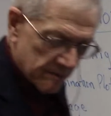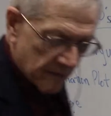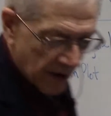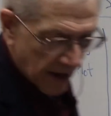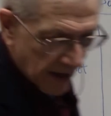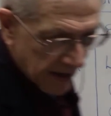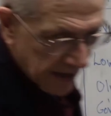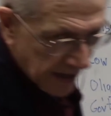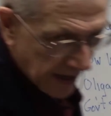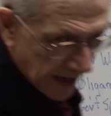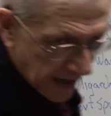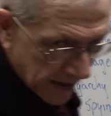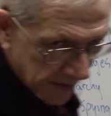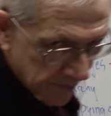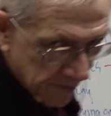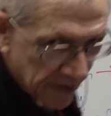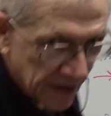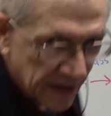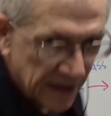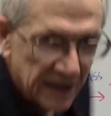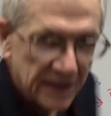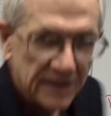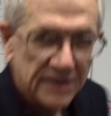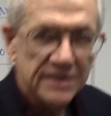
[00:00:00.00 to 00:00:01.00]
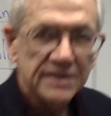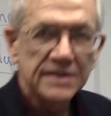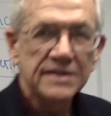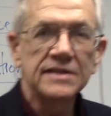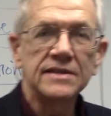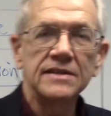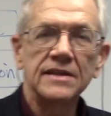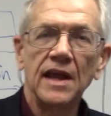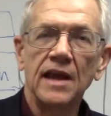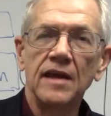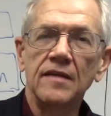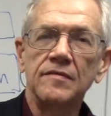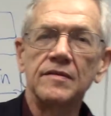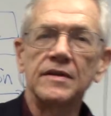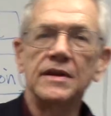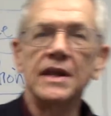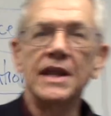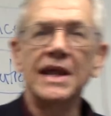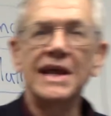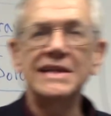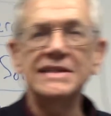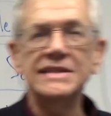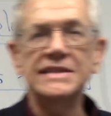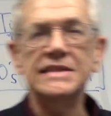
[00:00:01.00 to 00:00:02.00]
My name is David
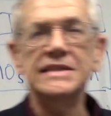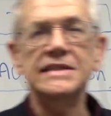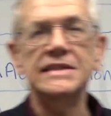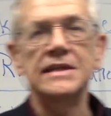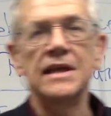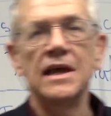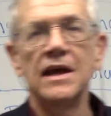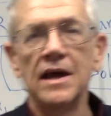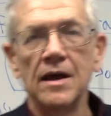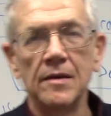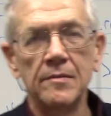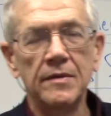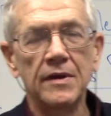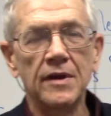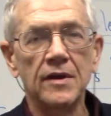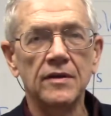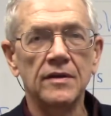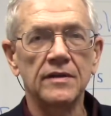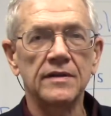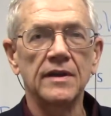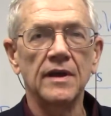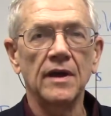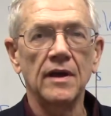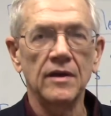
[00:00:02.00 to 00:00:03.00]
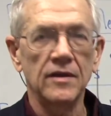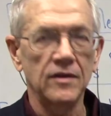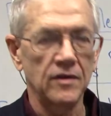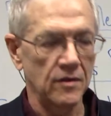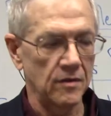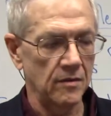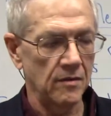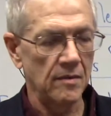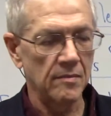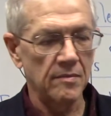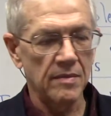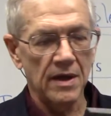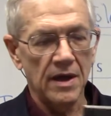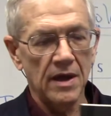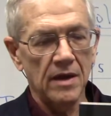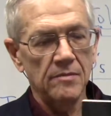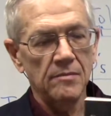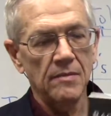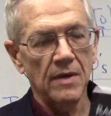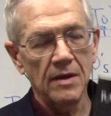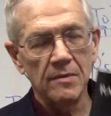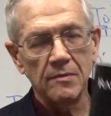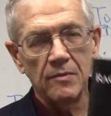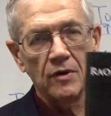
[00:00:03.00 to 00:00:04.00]
Lentz. I'm here to tell you
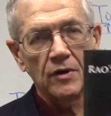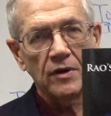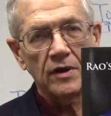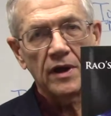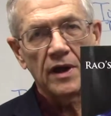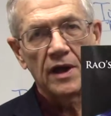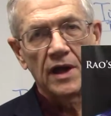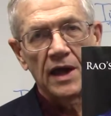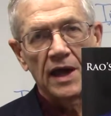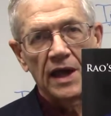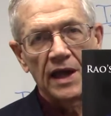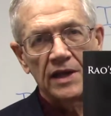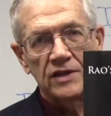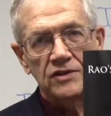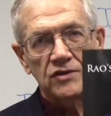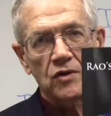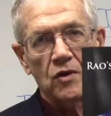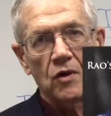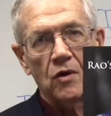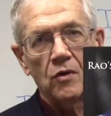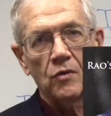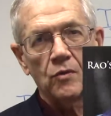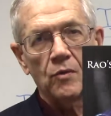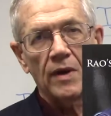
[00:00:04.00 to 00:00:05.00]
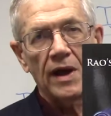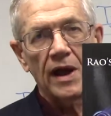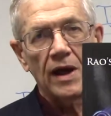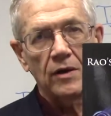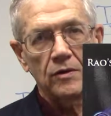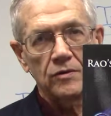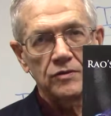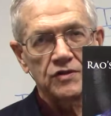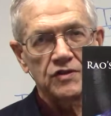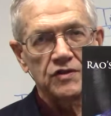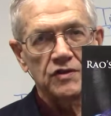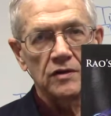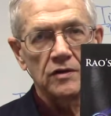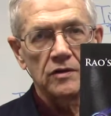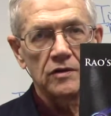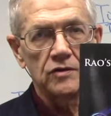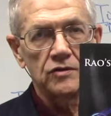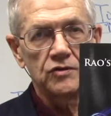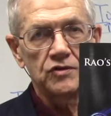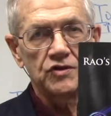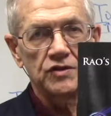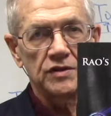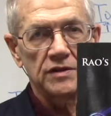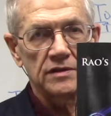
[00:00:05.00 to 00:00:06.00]
about my book. It's called Rao's
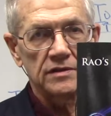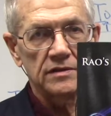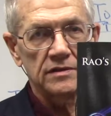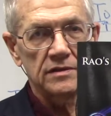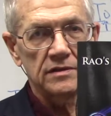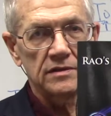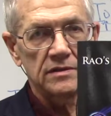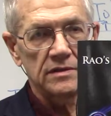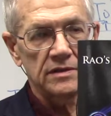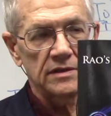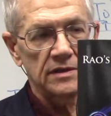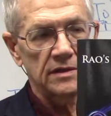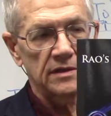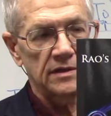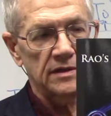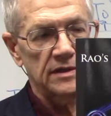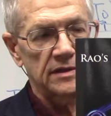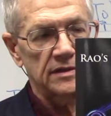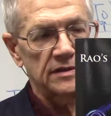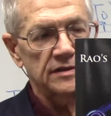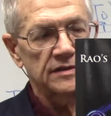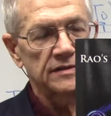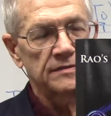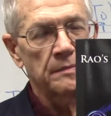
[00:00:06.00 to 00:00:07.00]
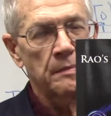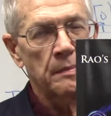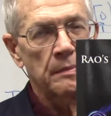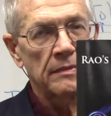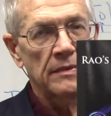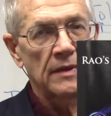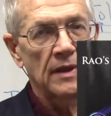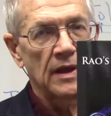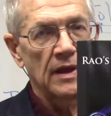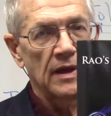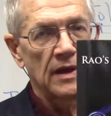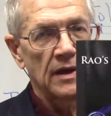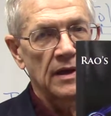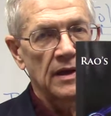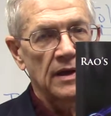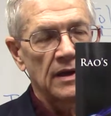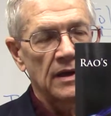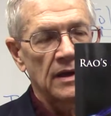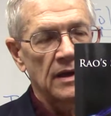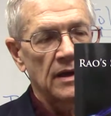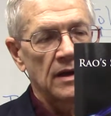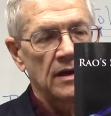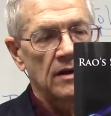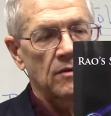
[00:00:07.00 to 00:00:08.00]
Solution. There it is.
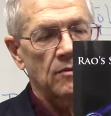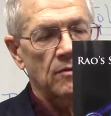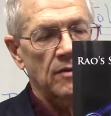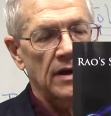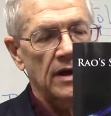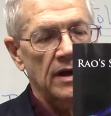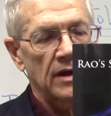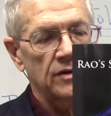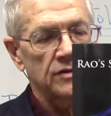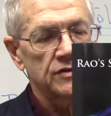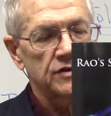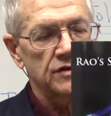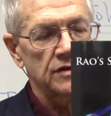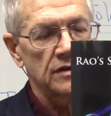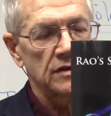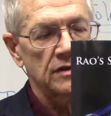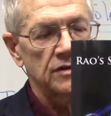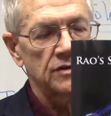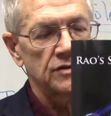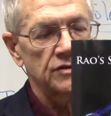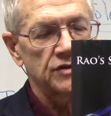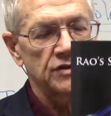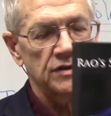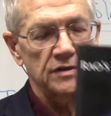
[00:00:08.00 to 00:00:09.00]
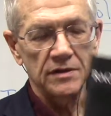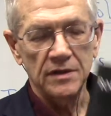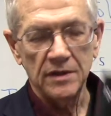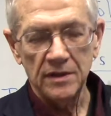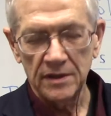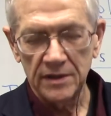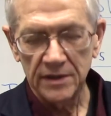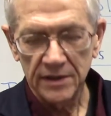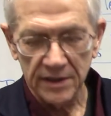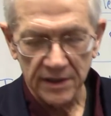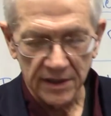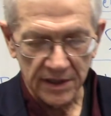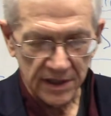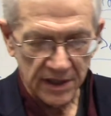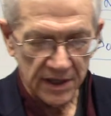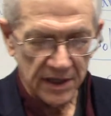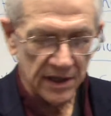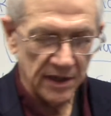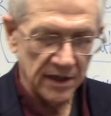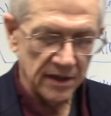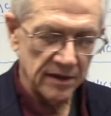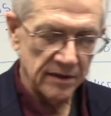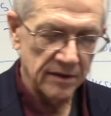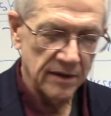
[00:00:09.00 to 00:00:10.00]
Rao's Solution.
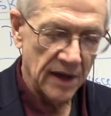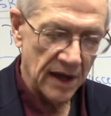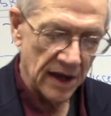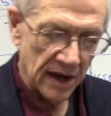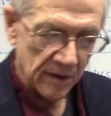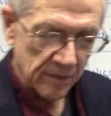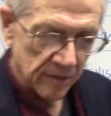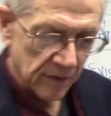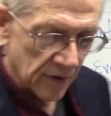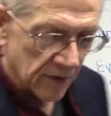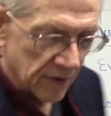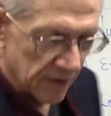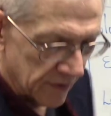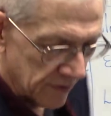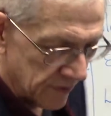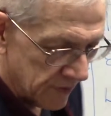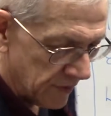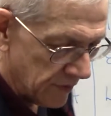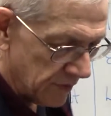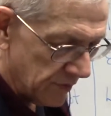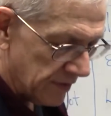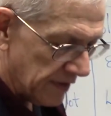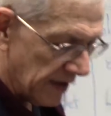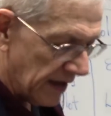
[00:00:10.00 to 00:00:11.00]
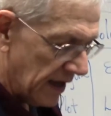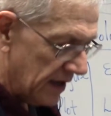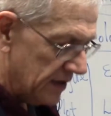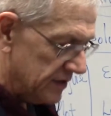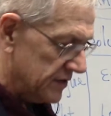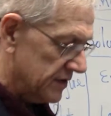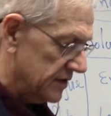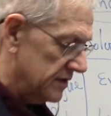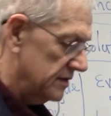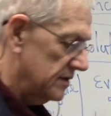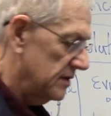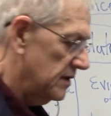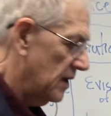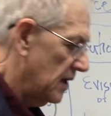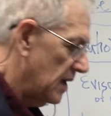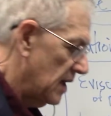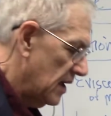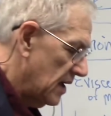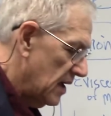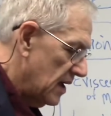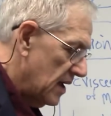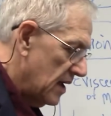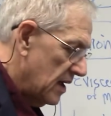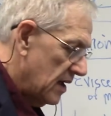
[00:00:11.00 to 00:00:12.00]
Uh, I wrote it in
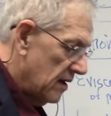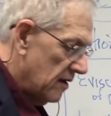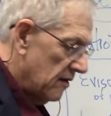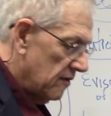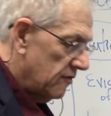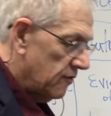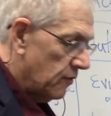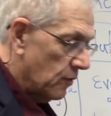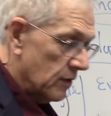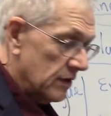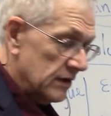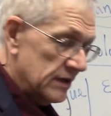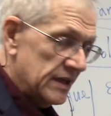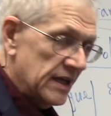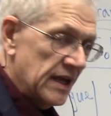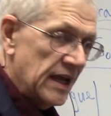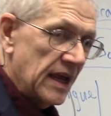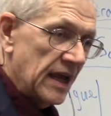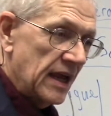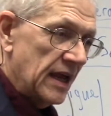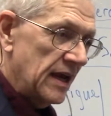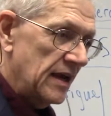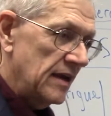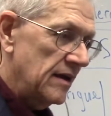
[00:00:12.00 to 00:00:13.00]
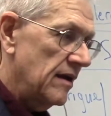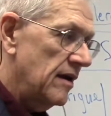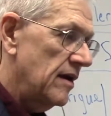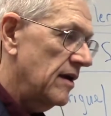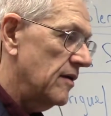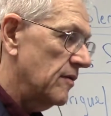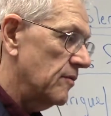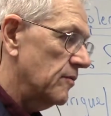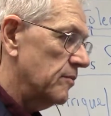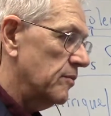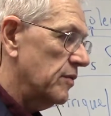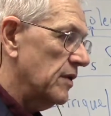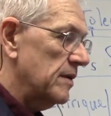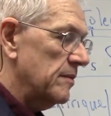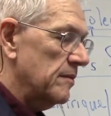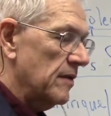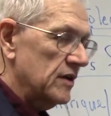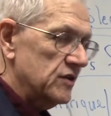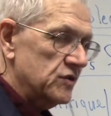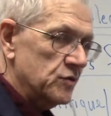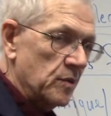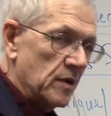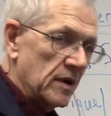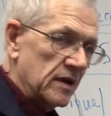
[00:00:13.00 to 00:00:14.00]
2014 and pretty
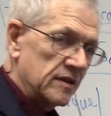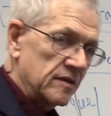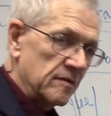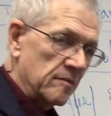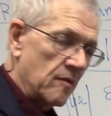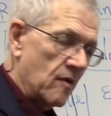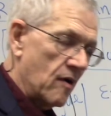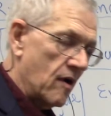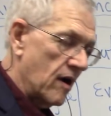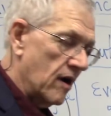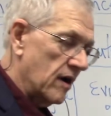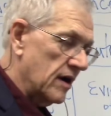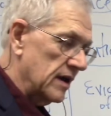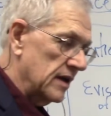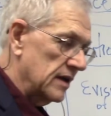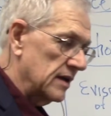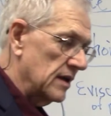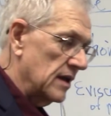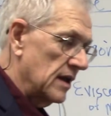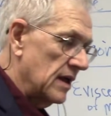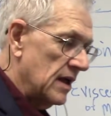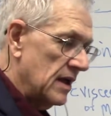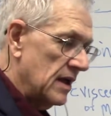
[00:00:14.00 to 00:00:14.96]
much went to market